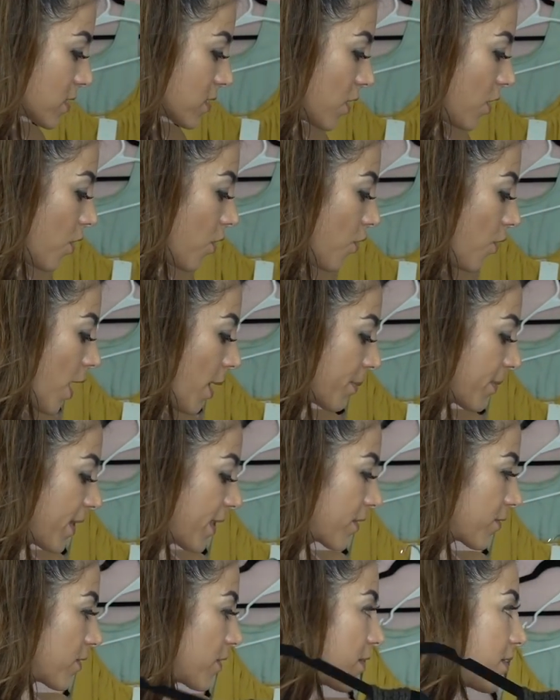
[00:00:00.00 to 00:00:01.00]
so I'm
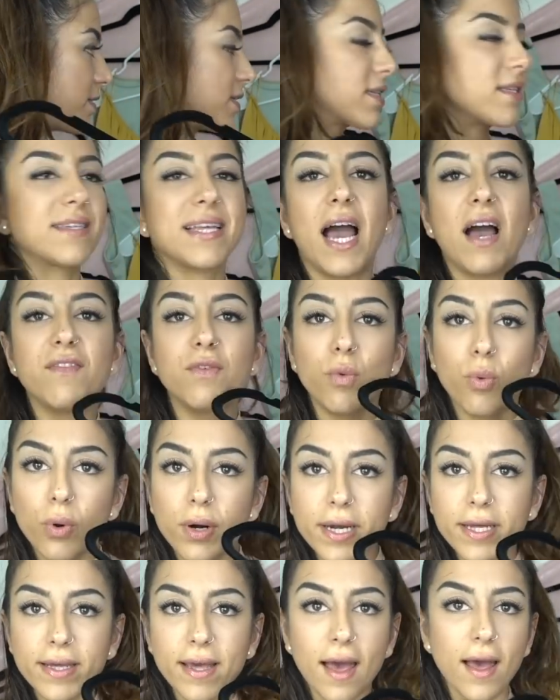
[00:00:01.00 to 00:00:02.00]
getting rid of this because I haven't
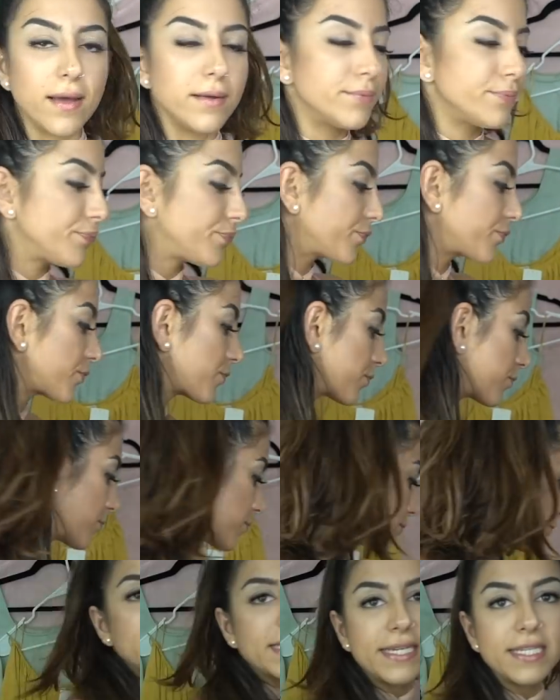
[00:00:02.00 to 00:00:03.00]
worn it yet.
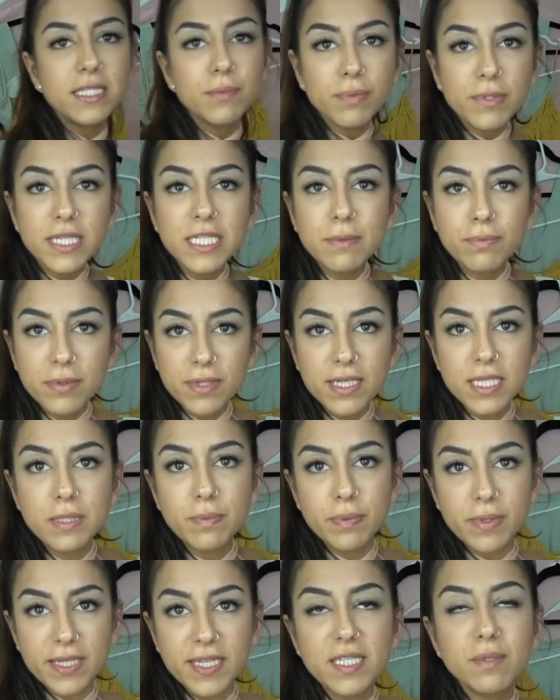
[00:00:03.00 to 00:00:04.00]
Please, please,
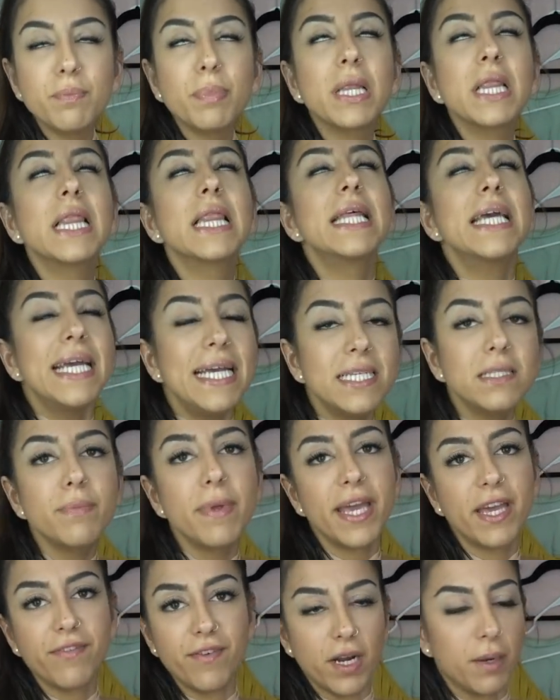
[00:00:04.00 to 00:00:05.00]
please, please, please
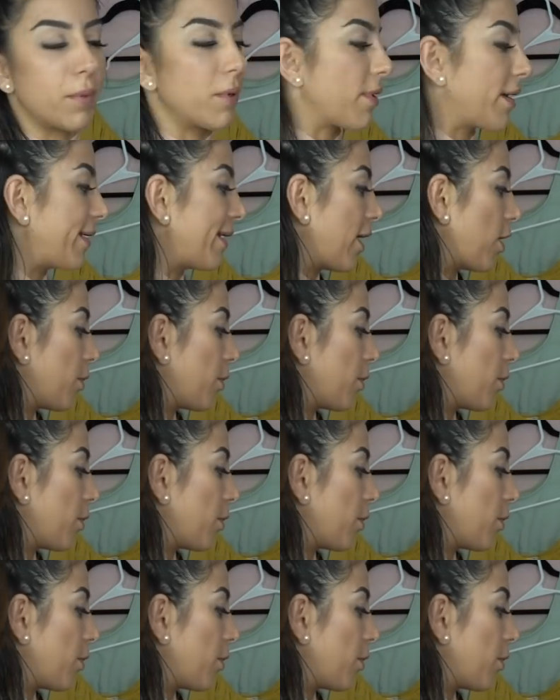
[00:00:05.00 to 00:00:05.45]
make fun of me right